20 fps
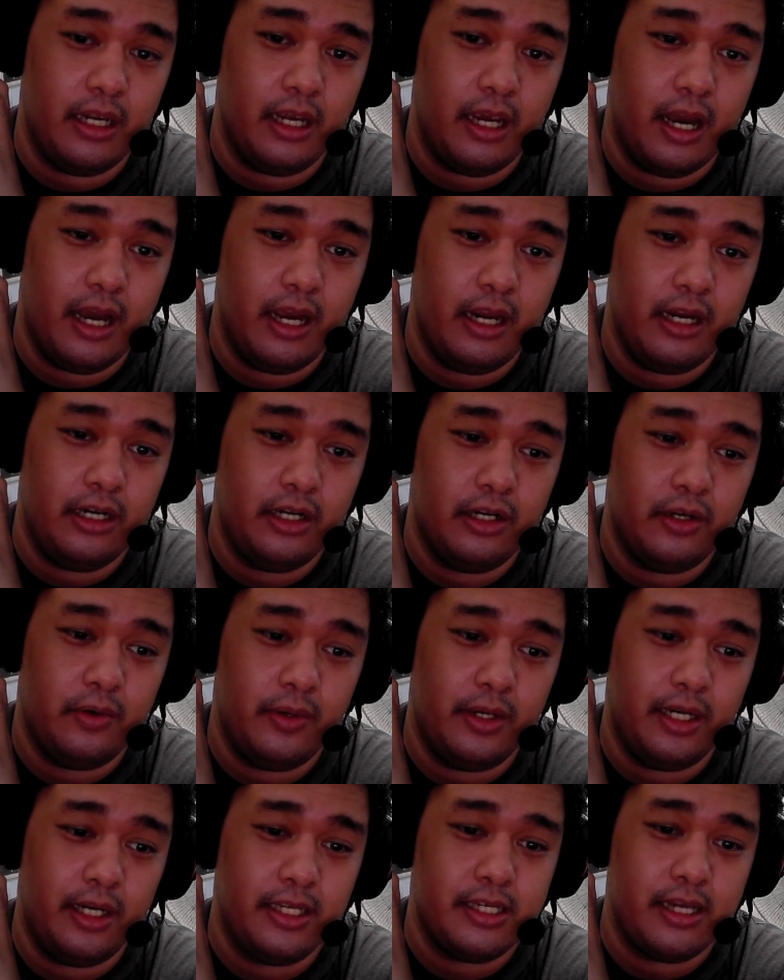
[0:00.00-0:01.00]
I know
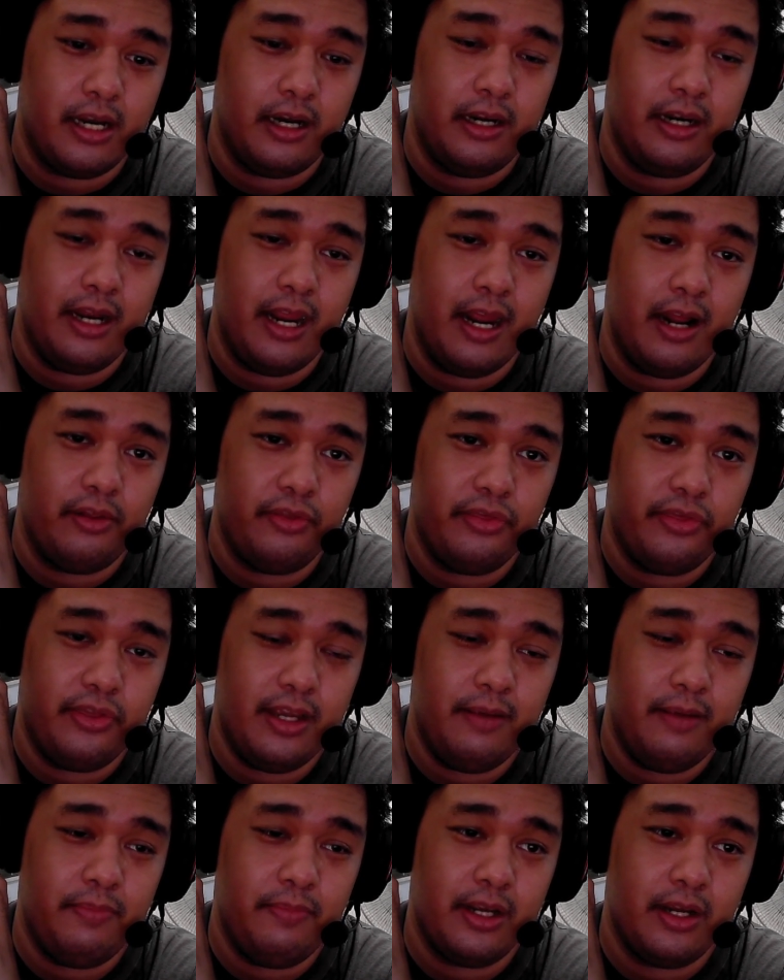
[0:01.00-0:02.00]
it is
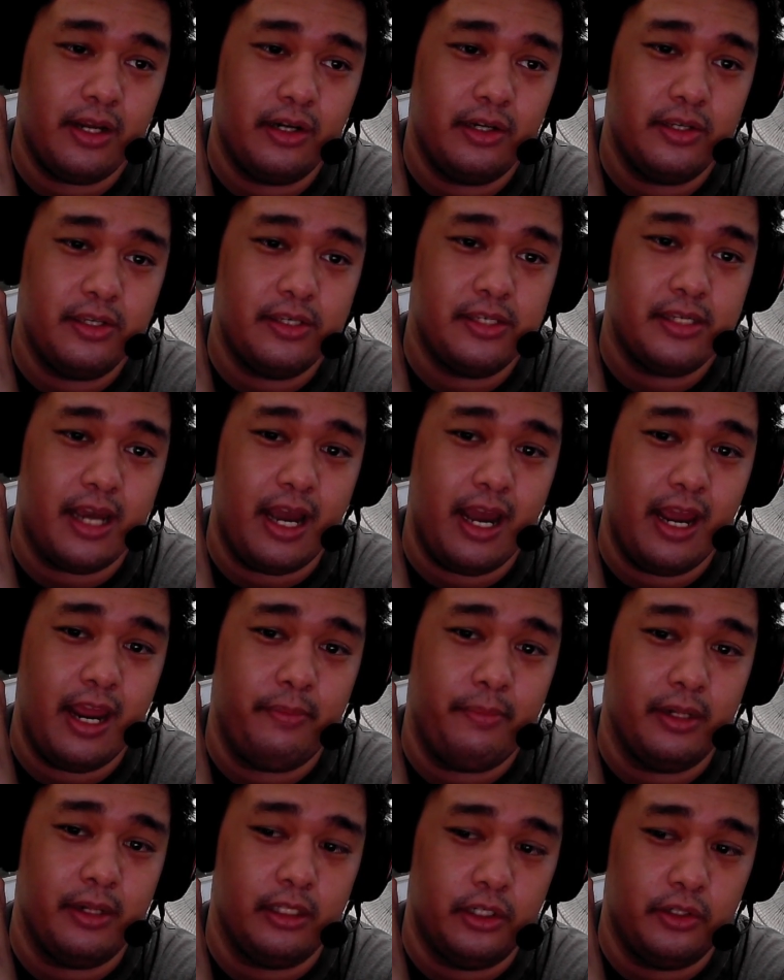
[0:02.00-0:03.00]
unhealthy because I
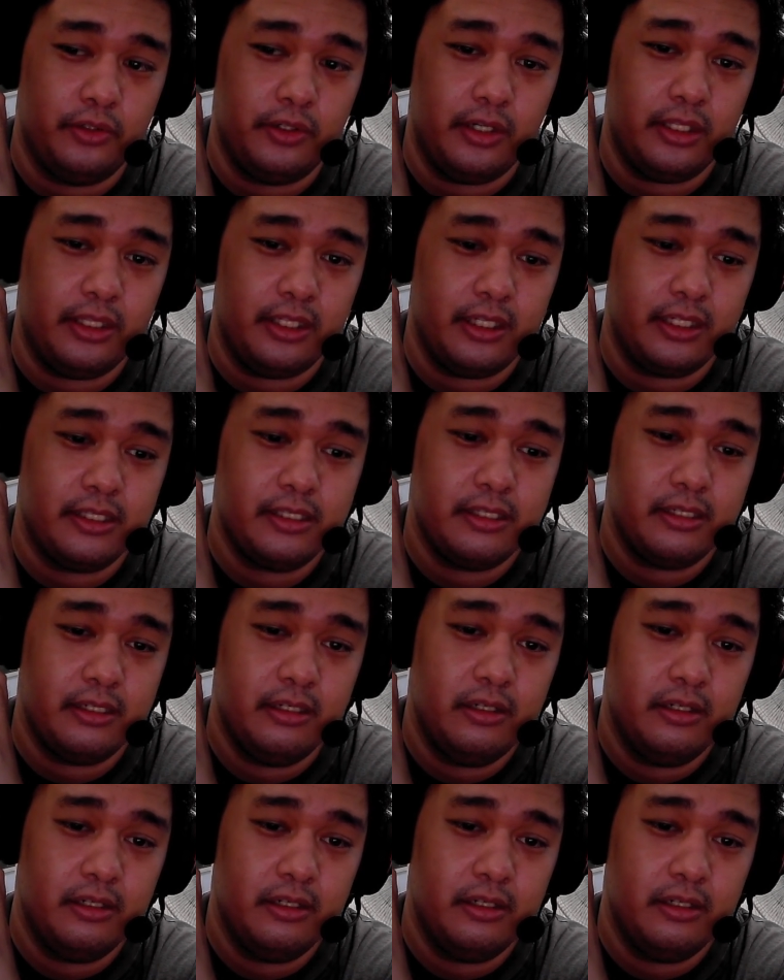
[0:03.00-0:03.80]
am alone in this.